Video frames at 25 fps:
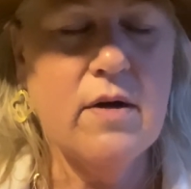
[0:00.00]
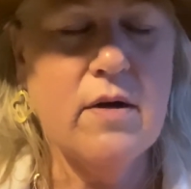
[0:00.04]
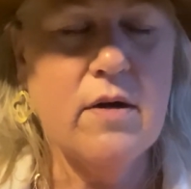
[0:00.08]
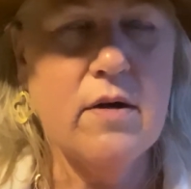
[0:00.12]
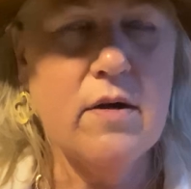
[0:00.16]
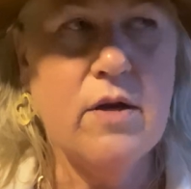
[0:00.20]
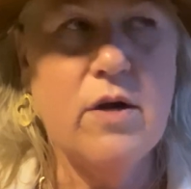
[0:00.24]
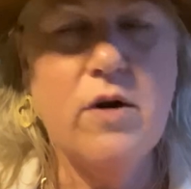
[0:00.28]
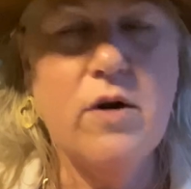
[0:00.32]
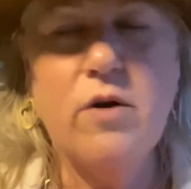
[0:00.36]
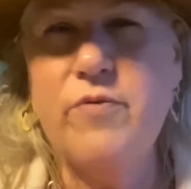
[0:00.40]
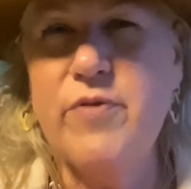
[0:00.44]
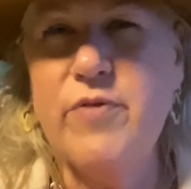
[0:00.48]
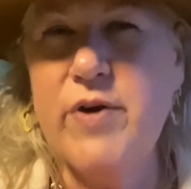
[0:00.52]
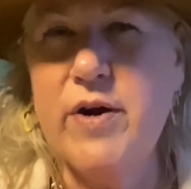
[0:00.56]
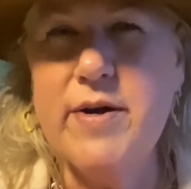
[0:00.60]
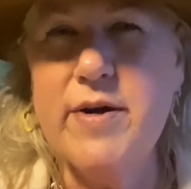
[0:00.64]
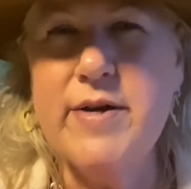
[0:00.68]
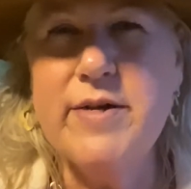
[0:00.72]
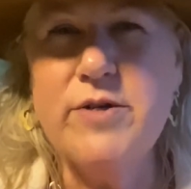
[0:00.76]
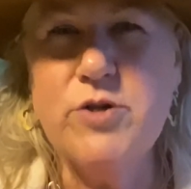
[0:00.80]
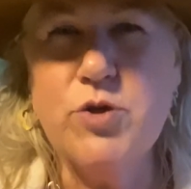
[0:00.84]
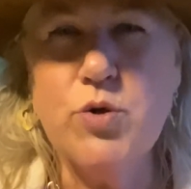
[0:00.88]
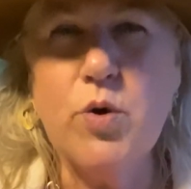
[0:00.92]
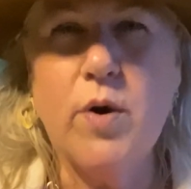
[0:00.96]
you know very
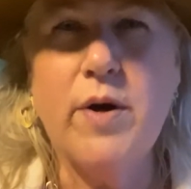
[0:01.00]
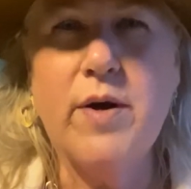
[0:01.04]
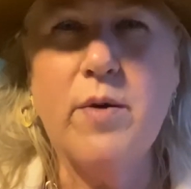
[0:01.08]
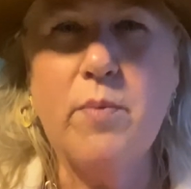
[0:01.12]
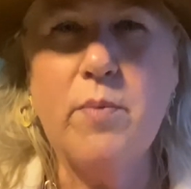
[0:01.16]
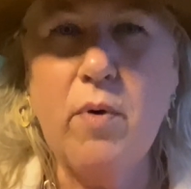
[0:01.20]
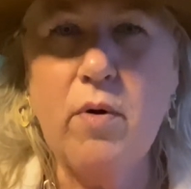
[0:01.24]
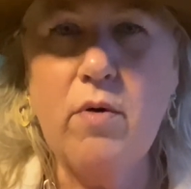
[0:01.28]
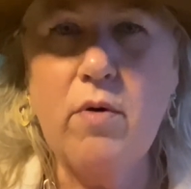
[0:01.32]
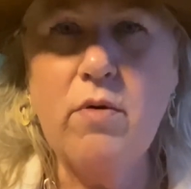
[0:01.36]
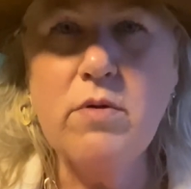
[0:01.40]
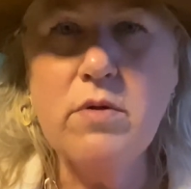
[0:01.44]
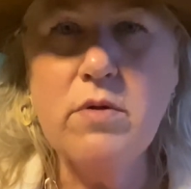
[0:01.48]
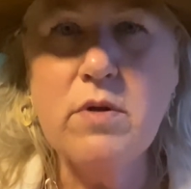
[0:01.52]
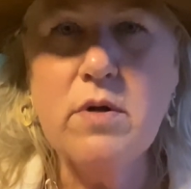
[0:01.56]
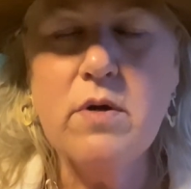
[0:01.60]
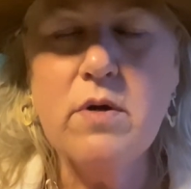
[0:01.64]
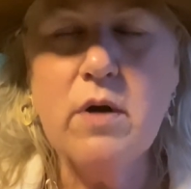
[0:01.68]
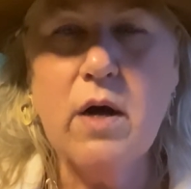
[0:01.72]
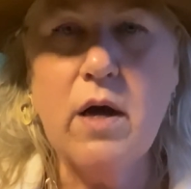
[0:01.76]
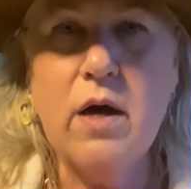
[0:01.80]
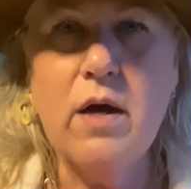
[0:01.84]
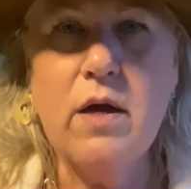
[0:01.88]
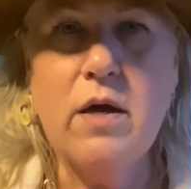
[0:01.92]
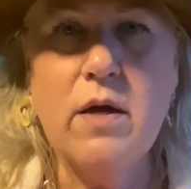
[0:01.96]
enjoyable
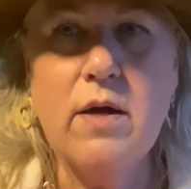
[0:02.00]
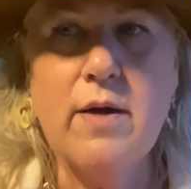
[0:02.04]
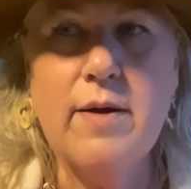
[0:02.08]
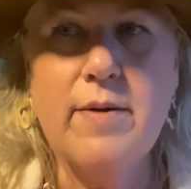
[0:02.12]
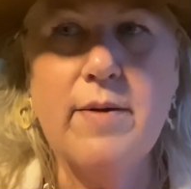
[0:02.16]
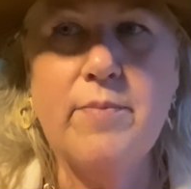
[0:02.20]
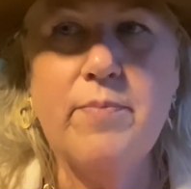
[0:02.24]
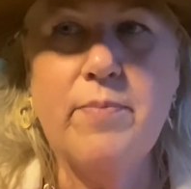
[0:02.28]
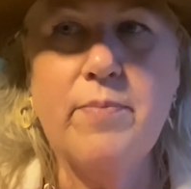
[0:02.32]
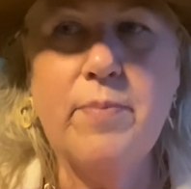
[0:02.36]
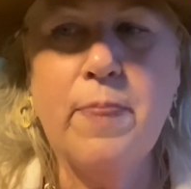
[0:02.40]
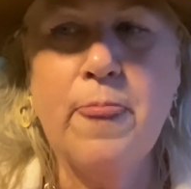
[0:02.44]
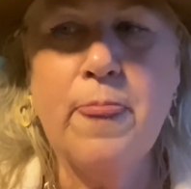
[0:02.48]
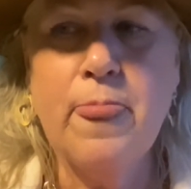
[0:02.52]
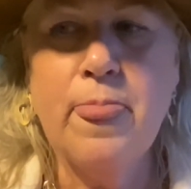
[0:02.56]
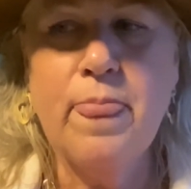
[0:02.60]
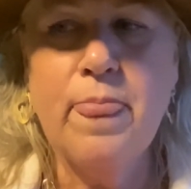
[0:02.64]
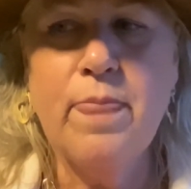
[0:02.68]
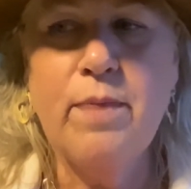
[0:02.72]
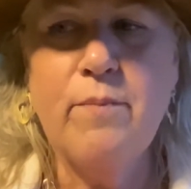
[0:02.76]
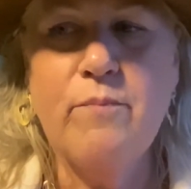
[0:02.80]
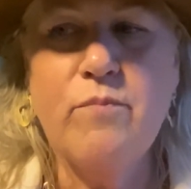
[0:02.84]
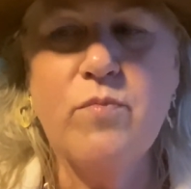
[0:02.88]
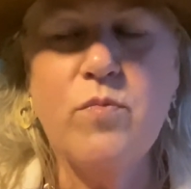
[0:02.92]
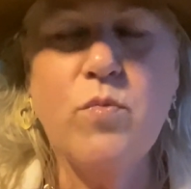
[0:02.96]
um
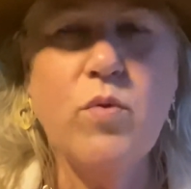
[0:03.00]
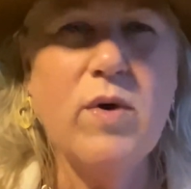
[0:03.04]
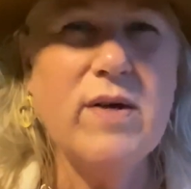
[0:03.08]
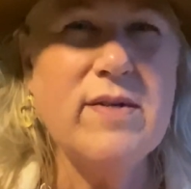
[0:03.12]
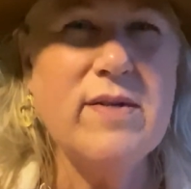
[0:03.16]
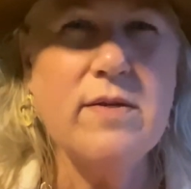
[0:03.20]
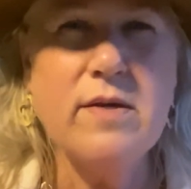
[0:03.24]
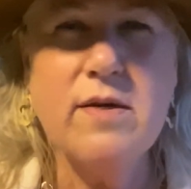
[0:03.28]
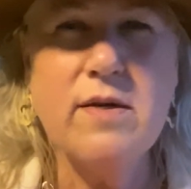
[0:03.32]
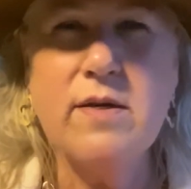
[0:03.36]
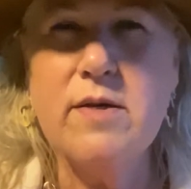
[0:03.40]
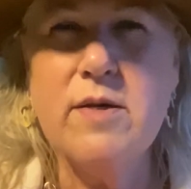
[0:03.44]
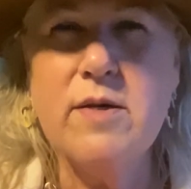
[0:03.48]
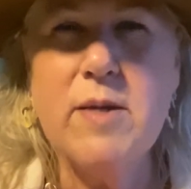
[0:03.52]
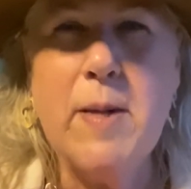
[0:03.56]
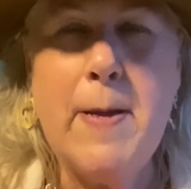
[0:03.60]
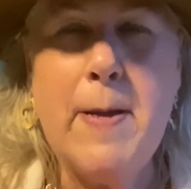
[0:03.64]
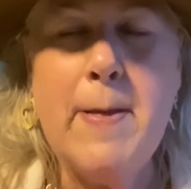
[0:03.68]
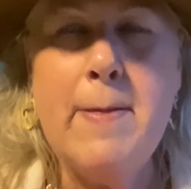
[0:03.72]
wasn't,